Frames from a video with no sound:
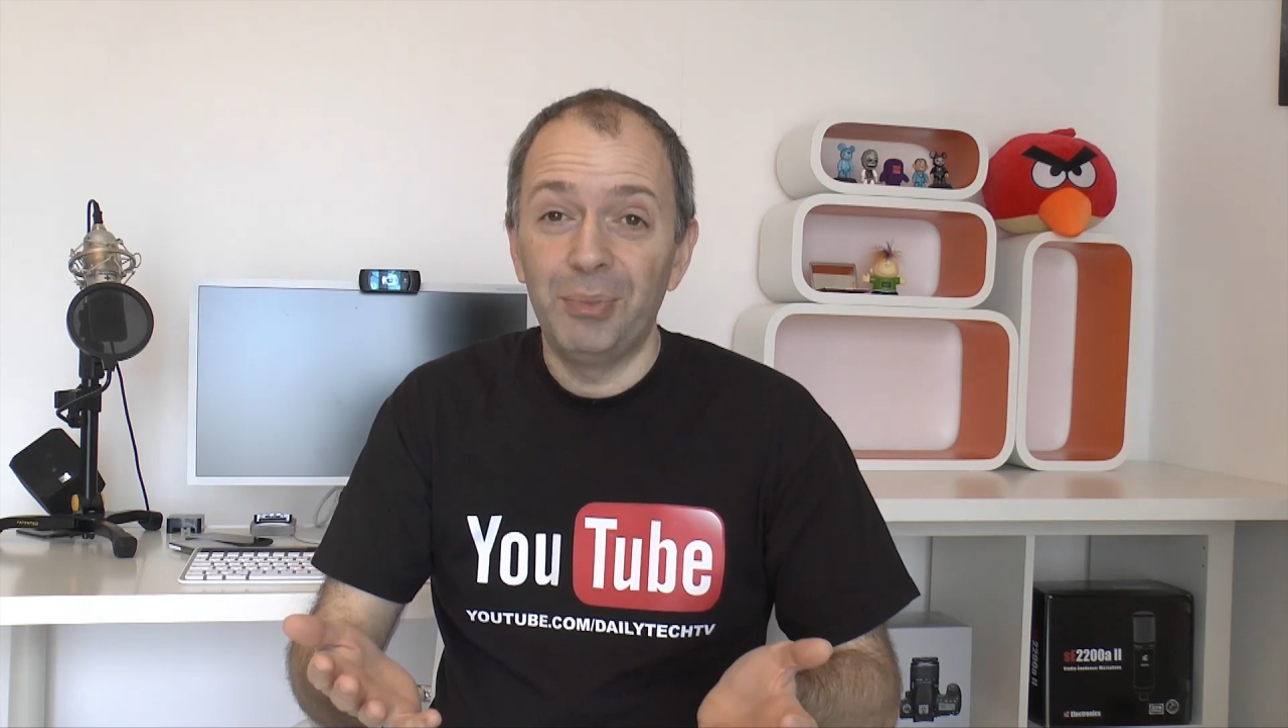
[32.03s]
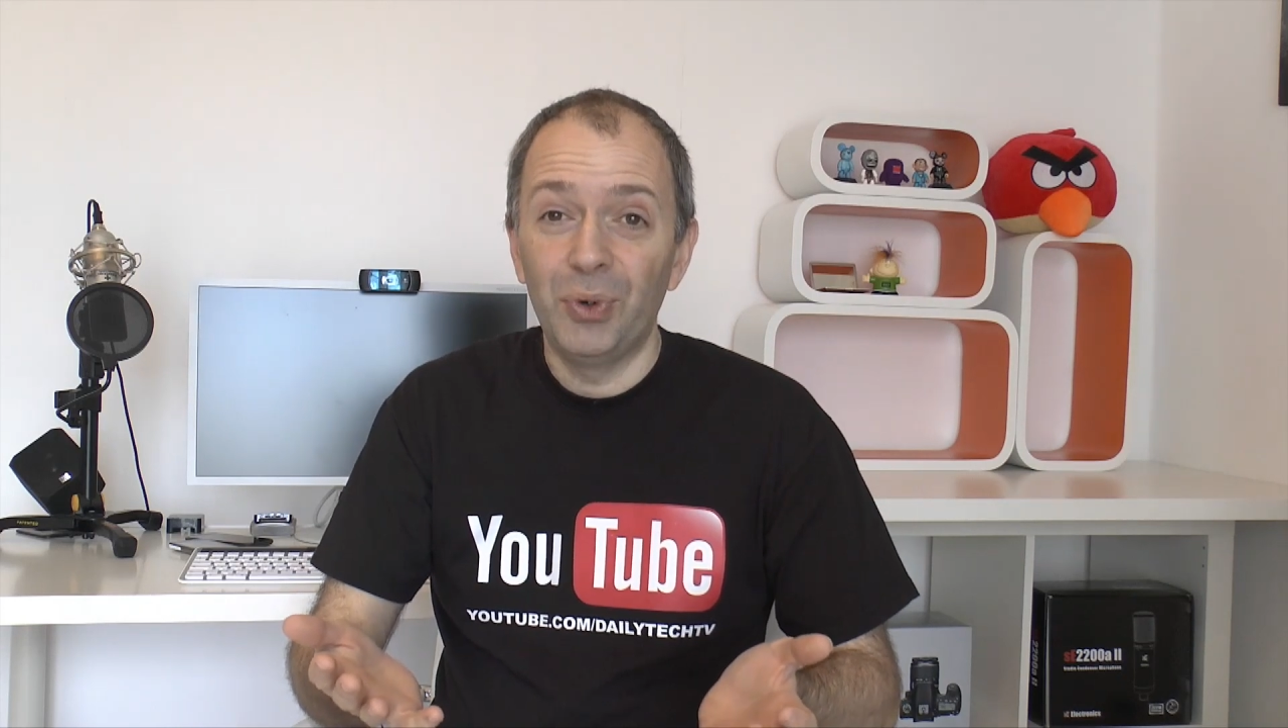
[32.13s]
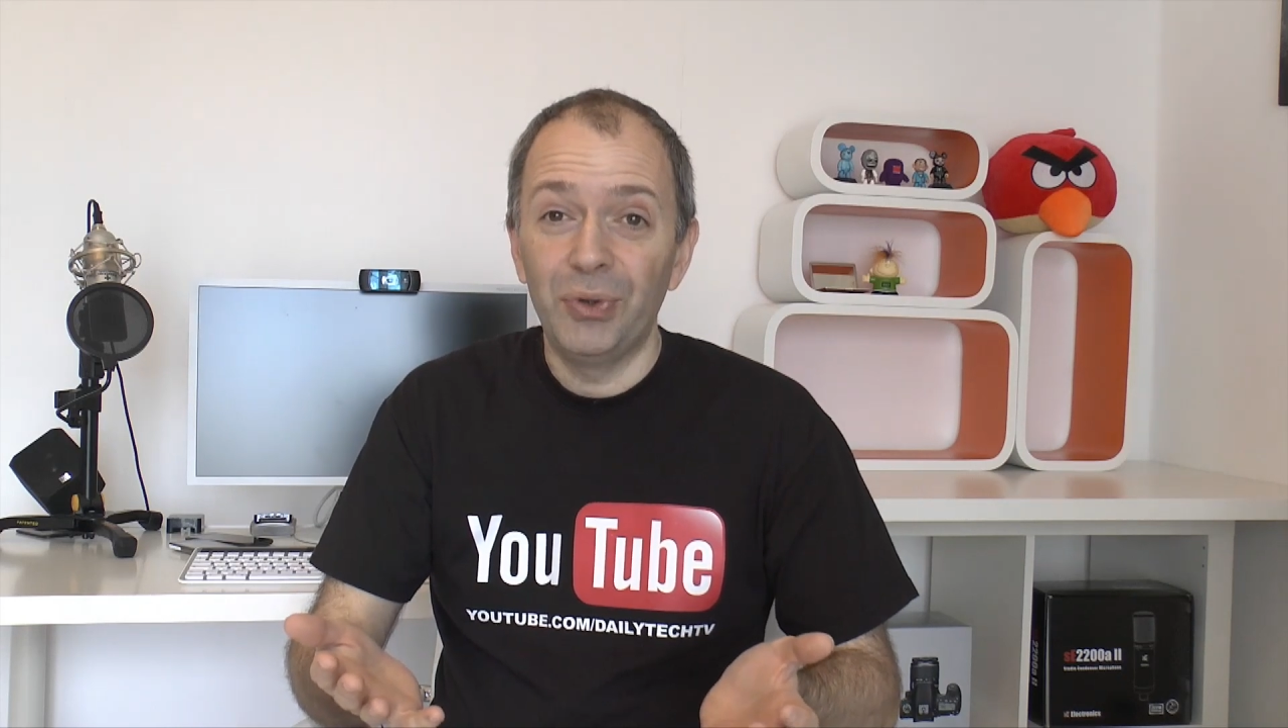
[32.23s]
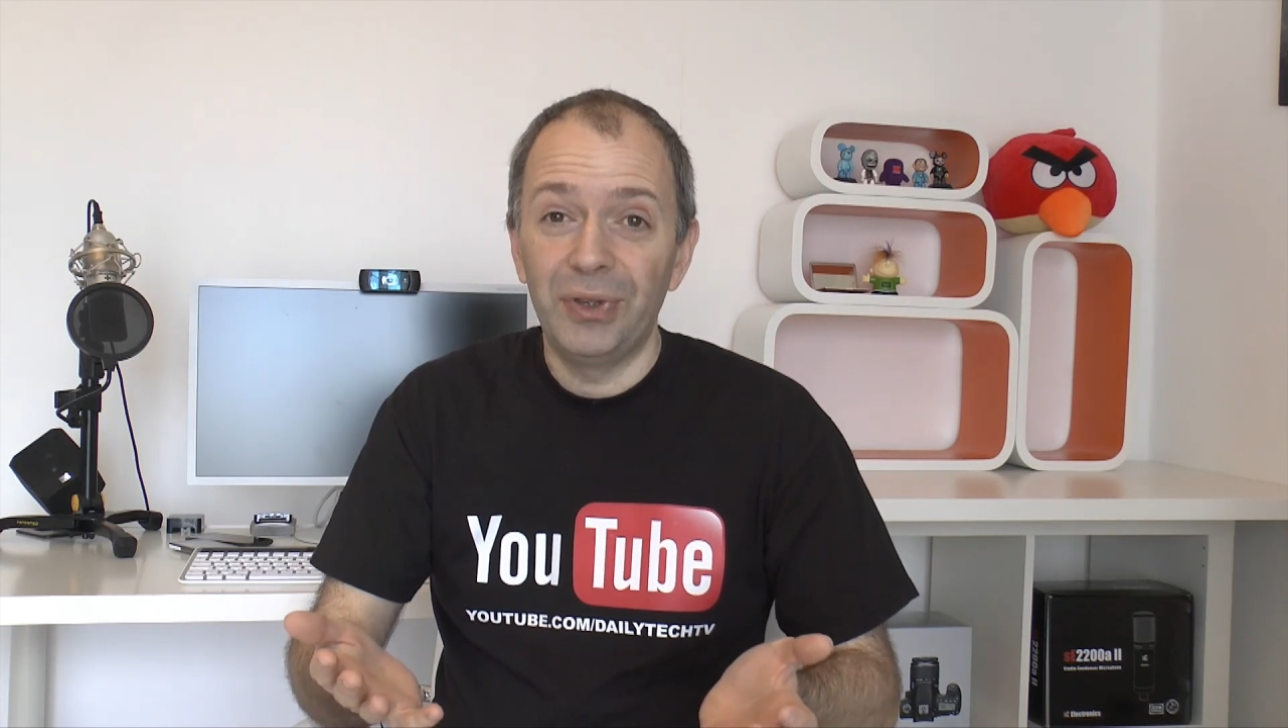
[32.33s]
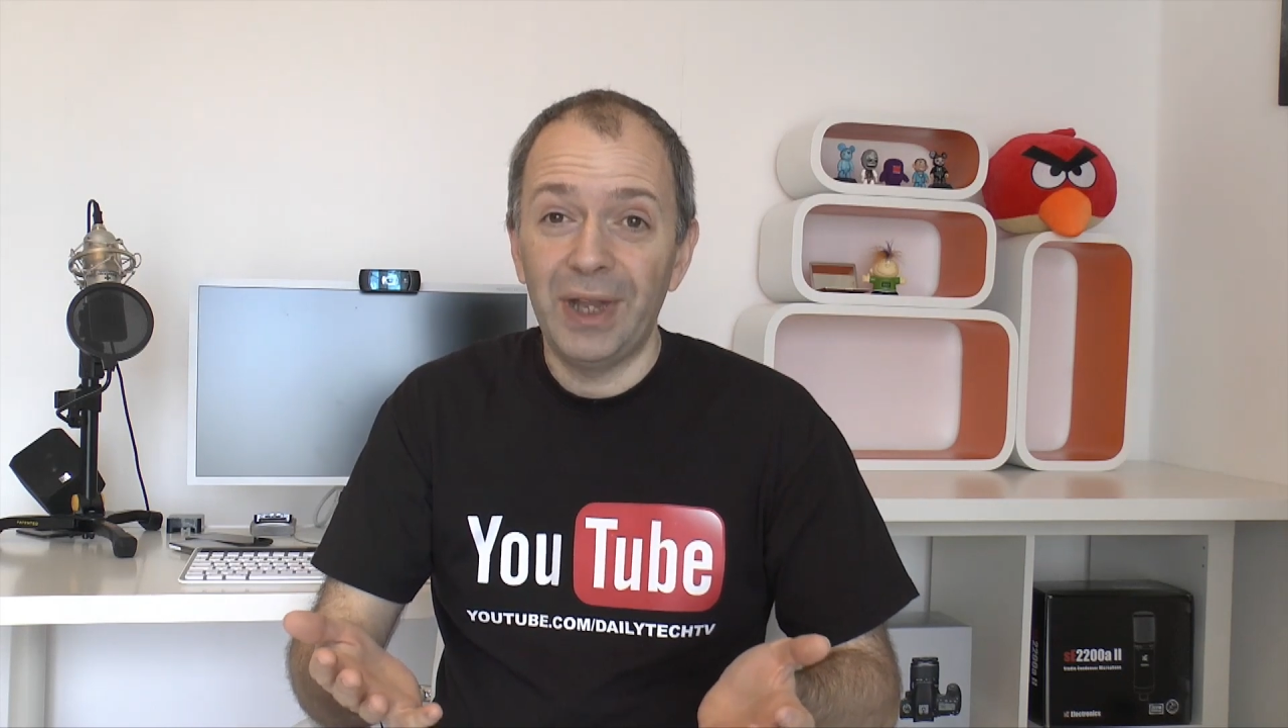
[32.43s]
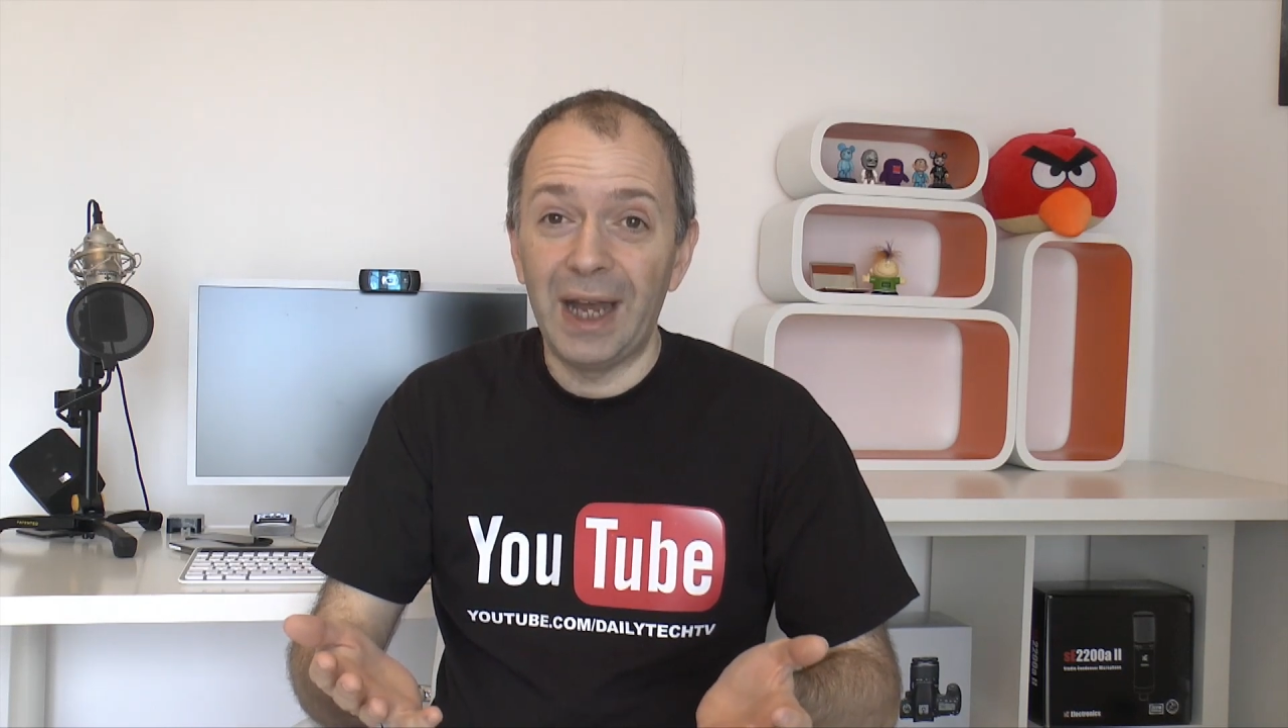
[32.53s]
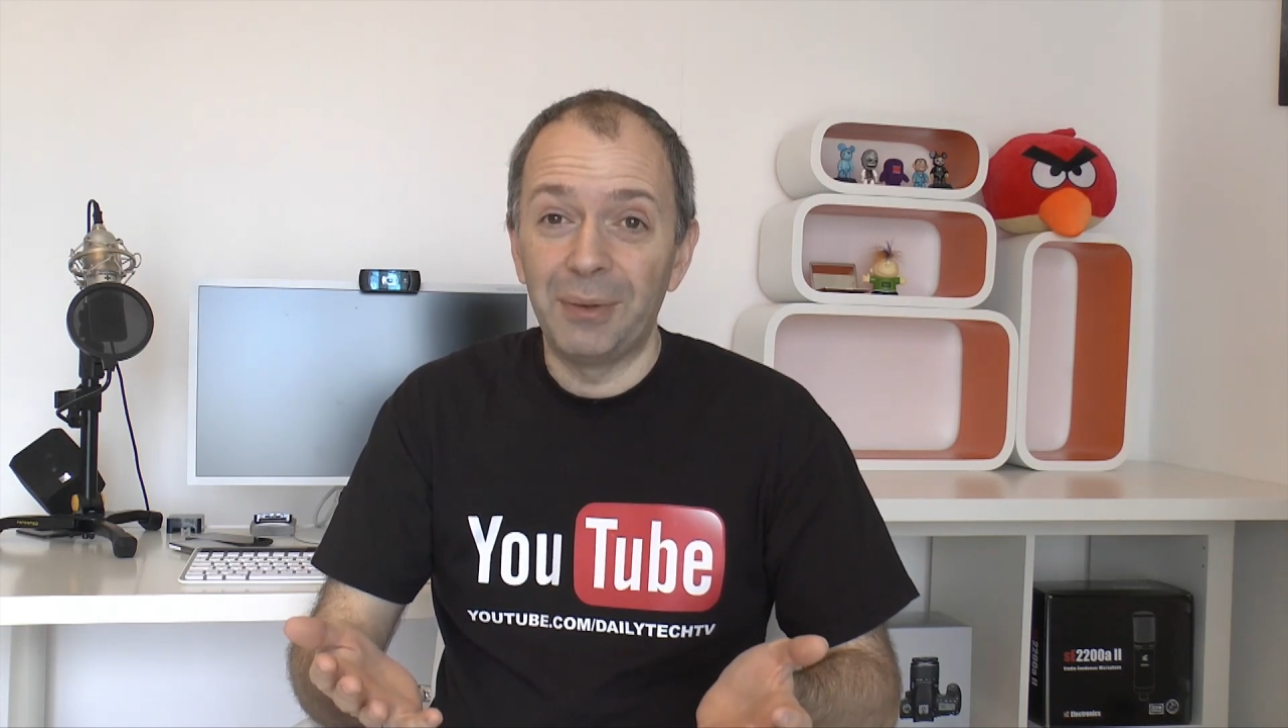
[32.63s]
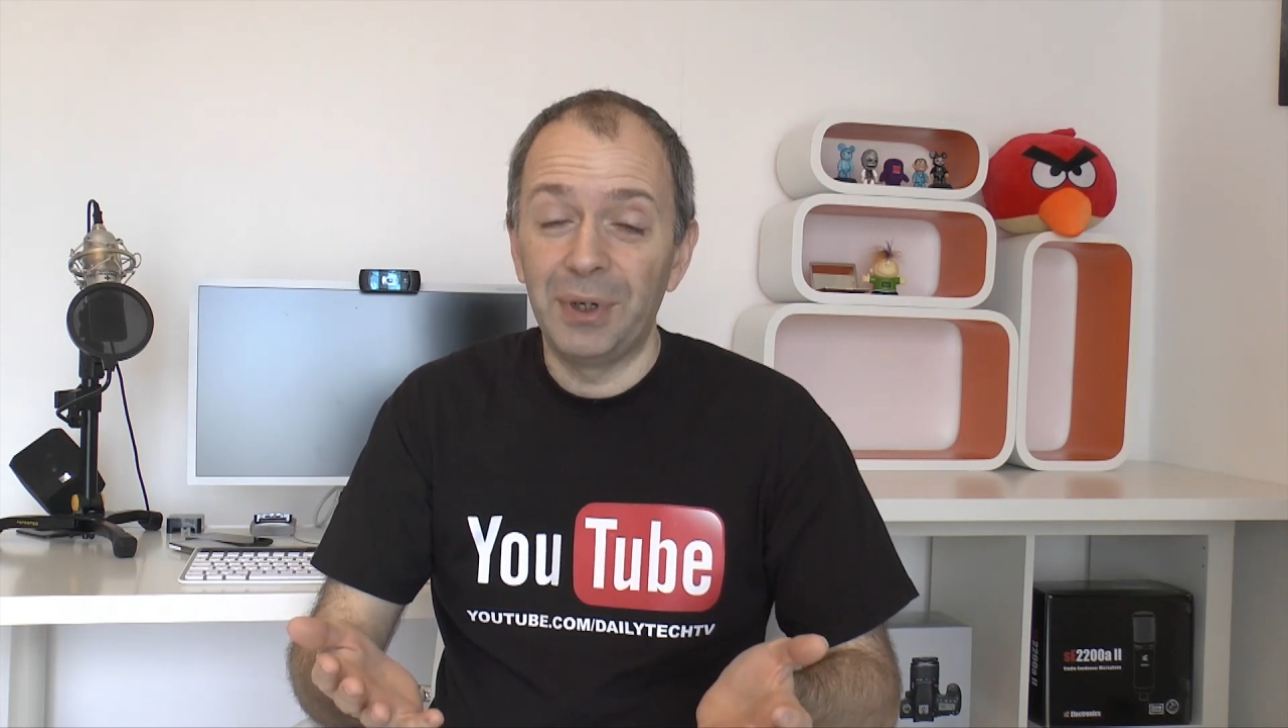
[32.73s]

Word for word: more than that.